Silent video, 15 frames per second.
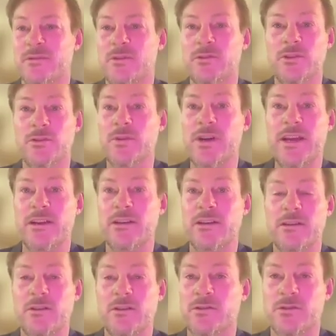No, you're
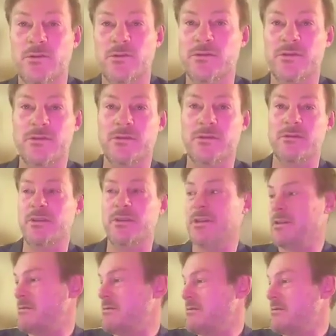right. Our souls,
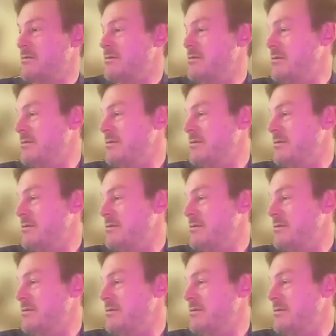yeah. But